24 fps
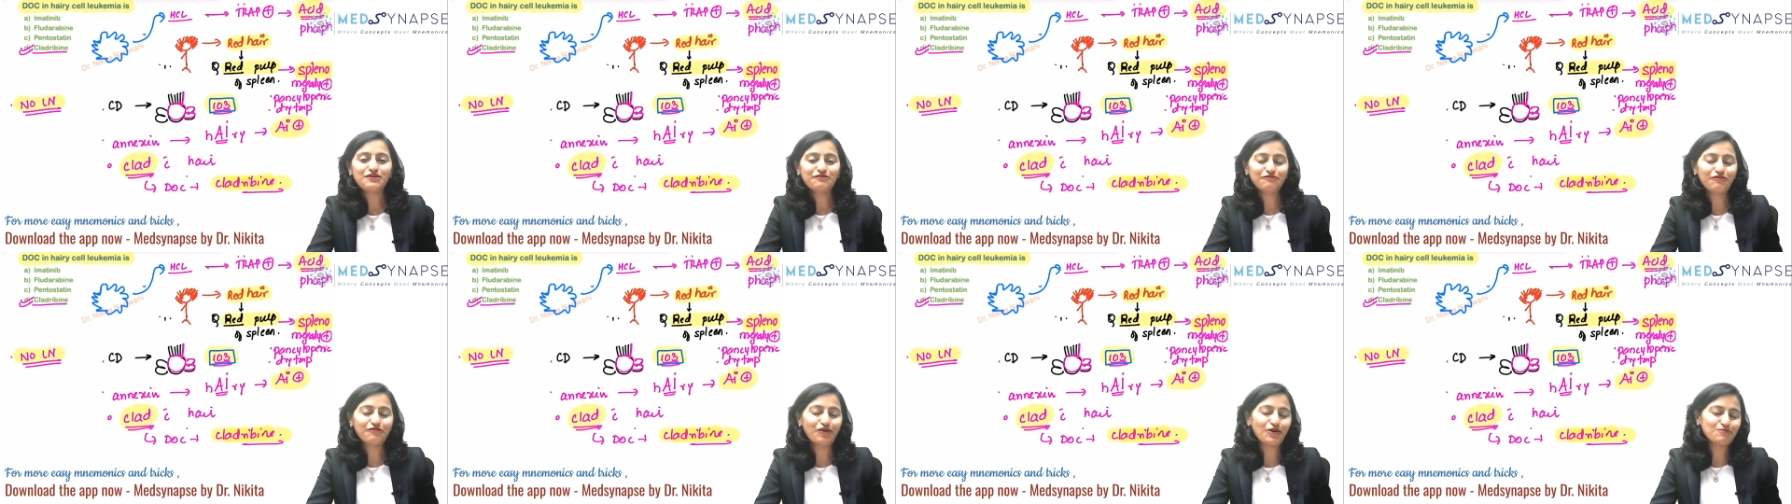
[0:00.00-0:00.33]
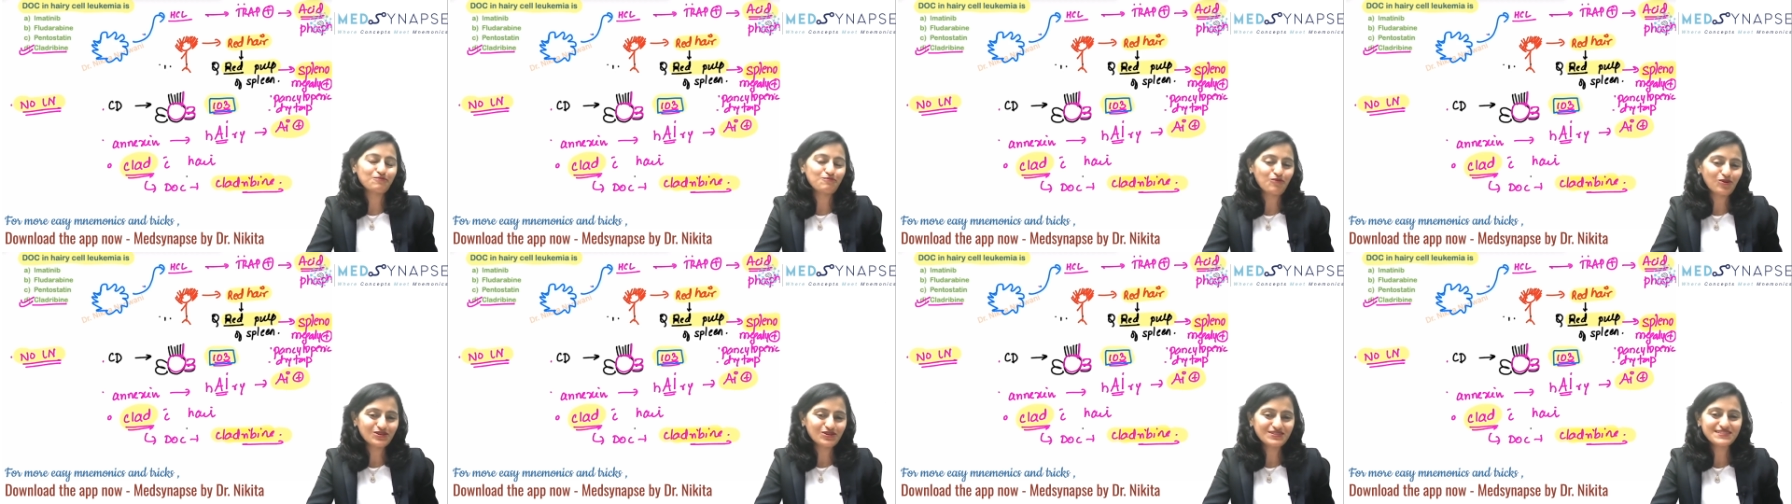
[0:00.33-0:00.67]
For
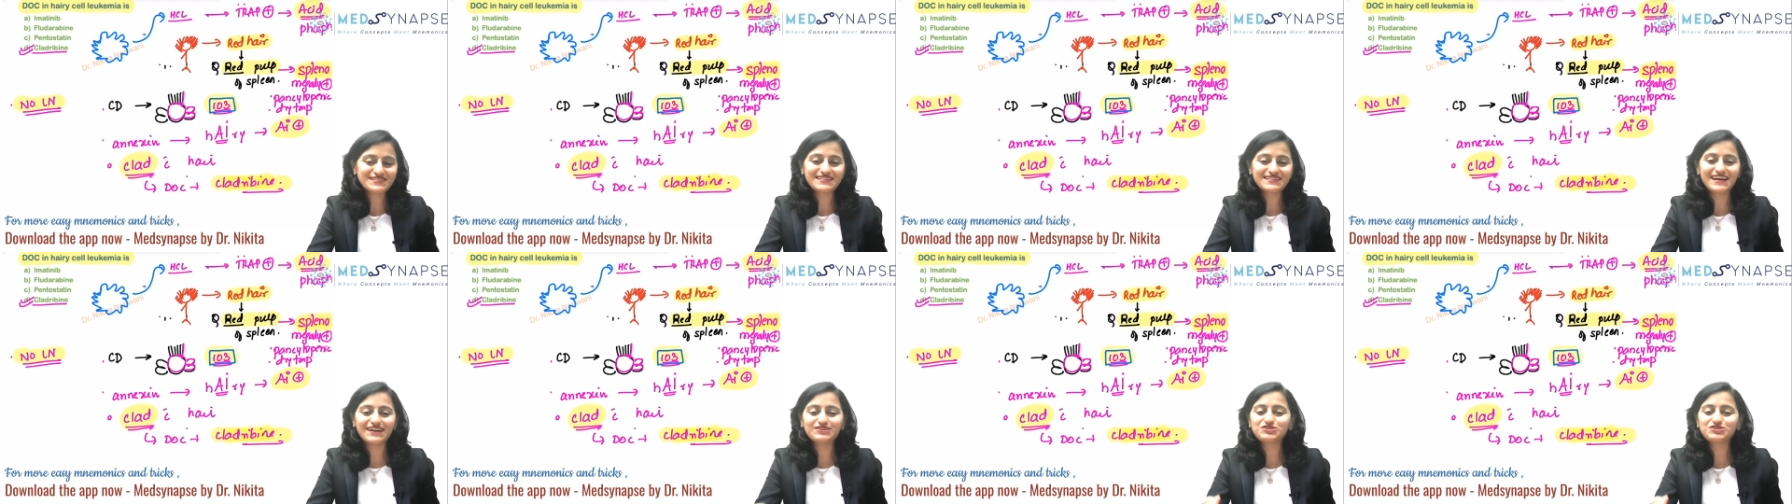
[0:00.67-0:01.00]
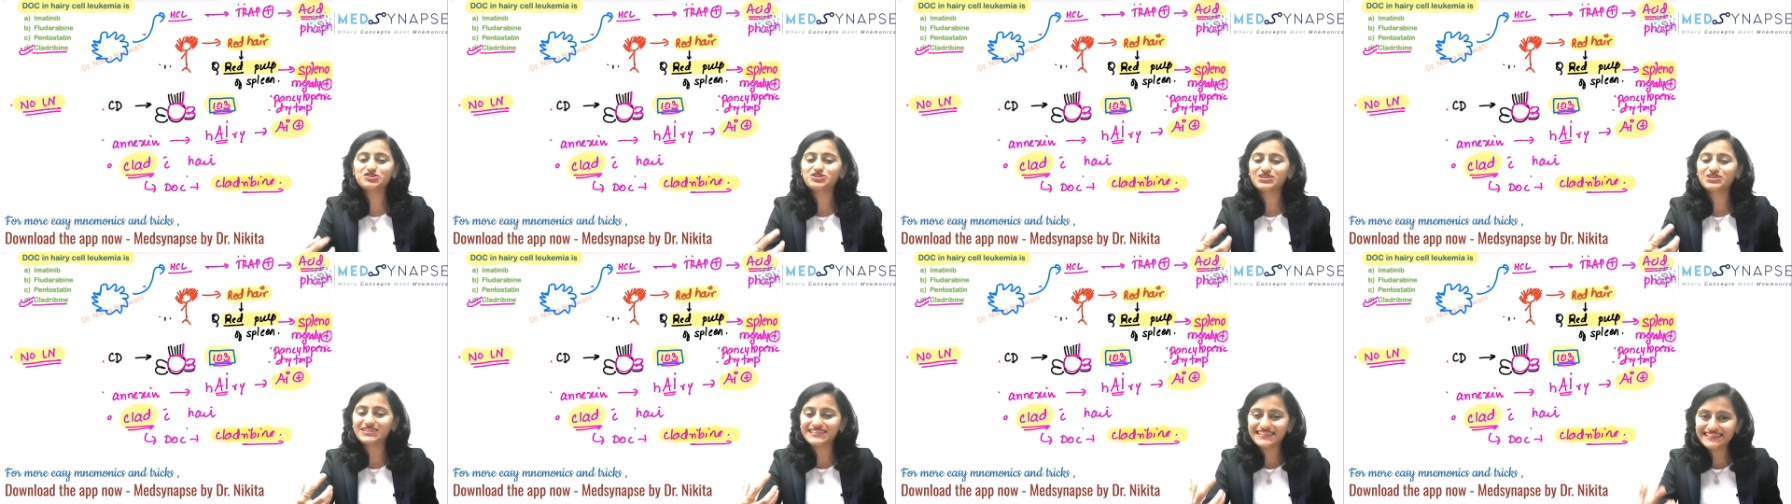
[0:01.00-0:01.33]
more
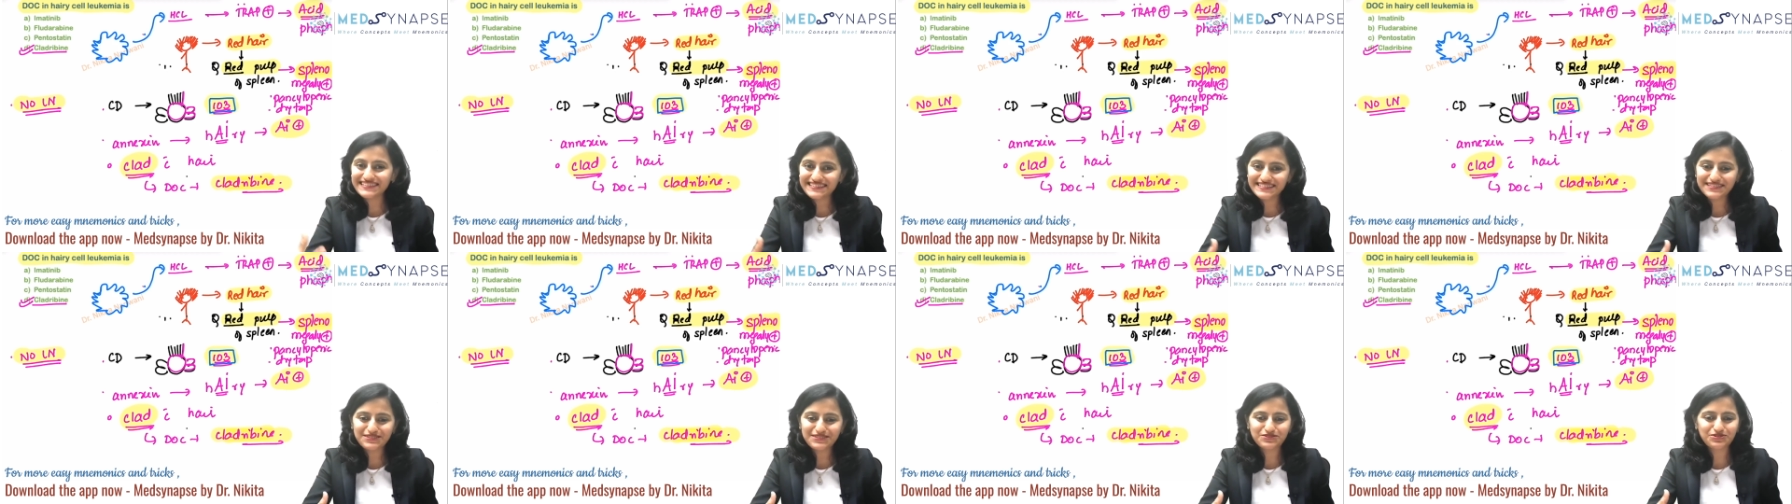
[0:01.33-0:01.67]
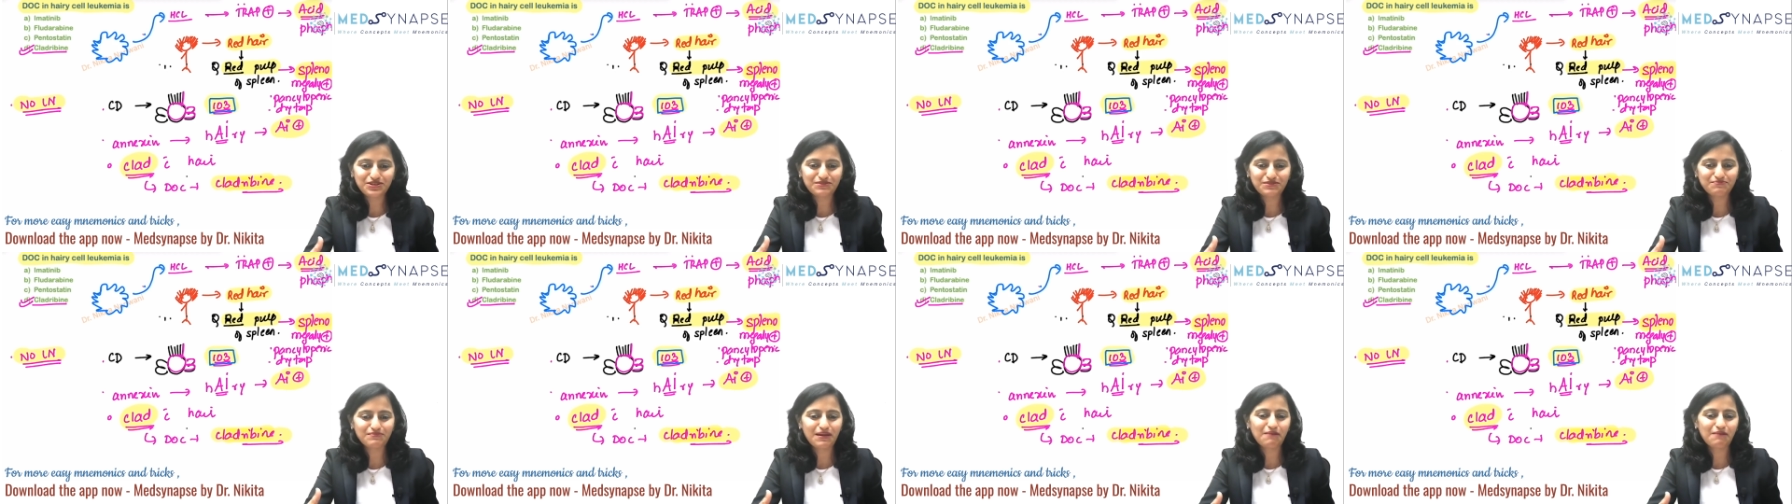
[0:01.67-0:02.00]
such easy to
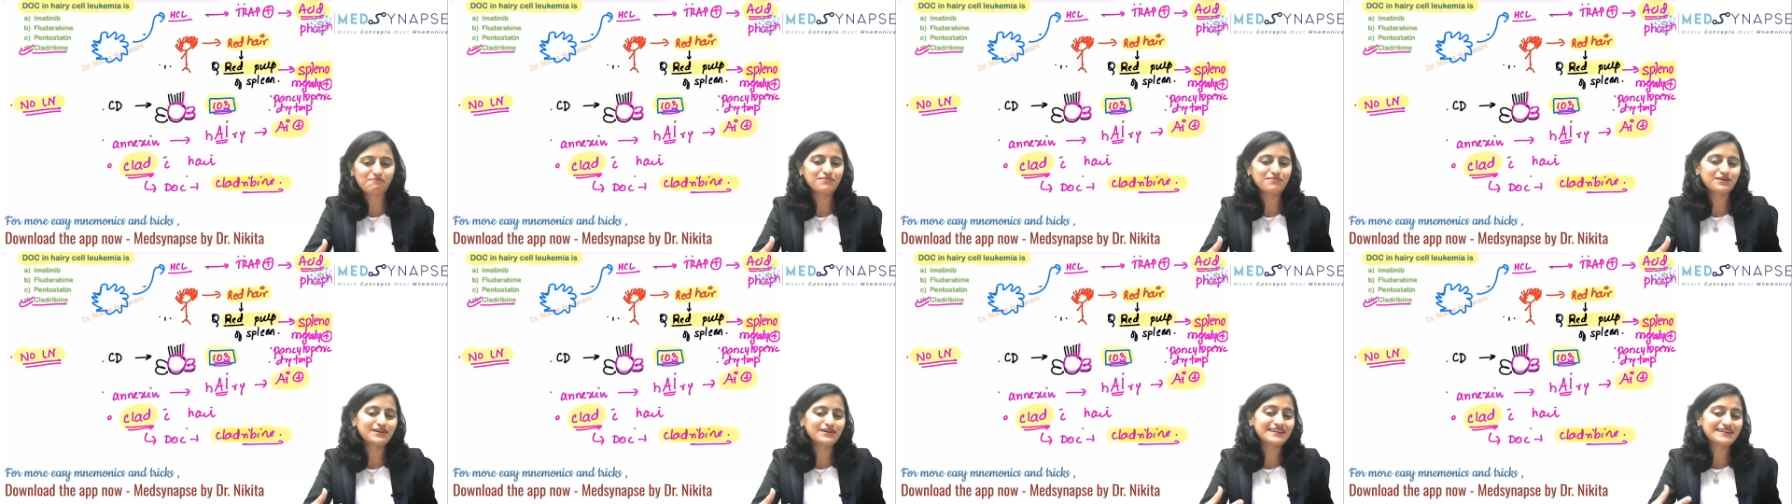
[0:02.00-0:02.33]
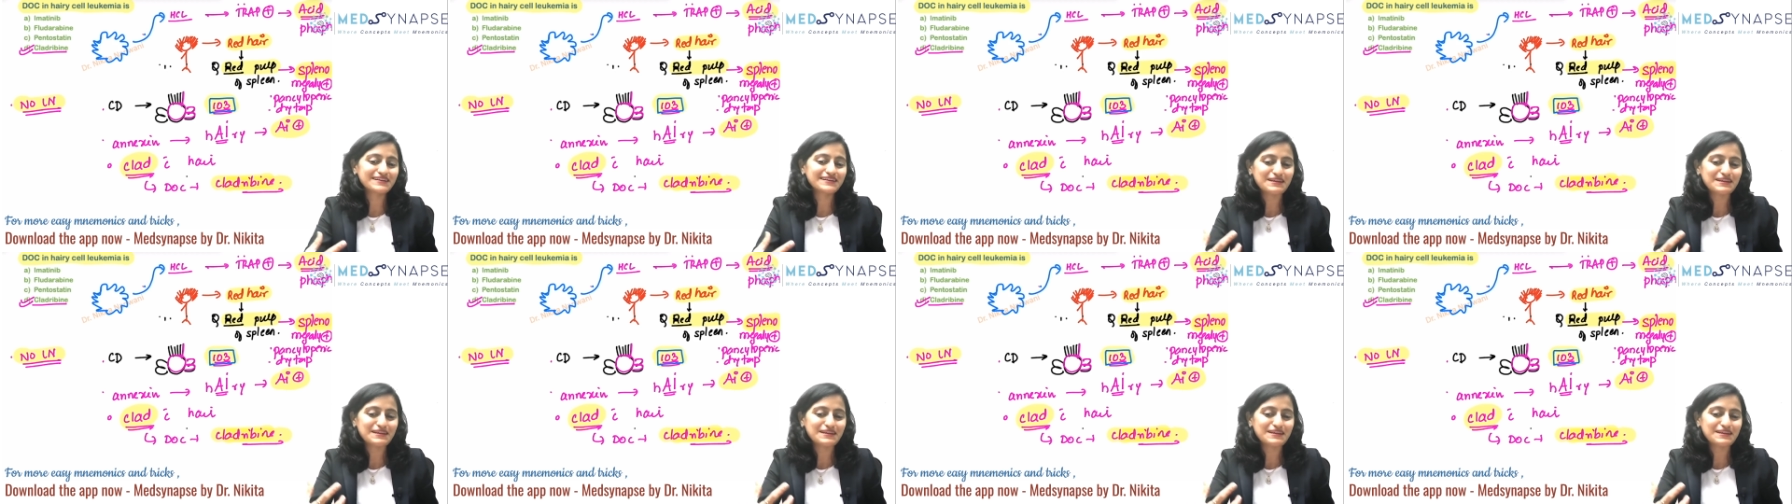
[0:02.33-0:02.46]
remember